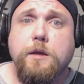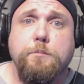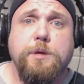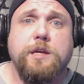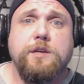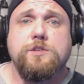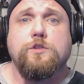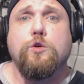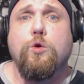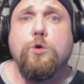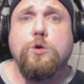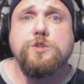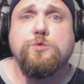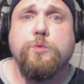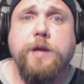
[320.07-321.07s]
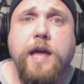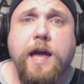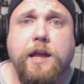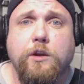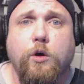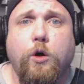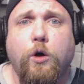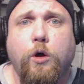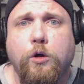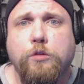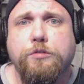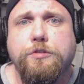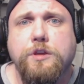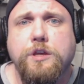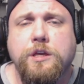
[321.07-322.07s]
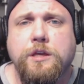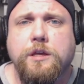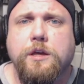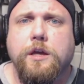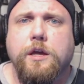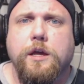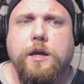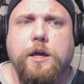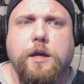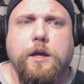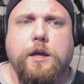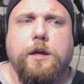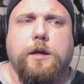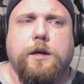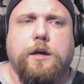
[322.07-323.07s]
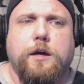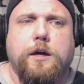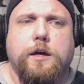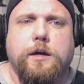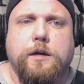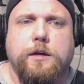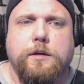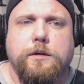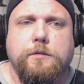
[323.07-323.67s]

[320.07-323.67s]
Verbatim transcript: Because of course we had all the uh,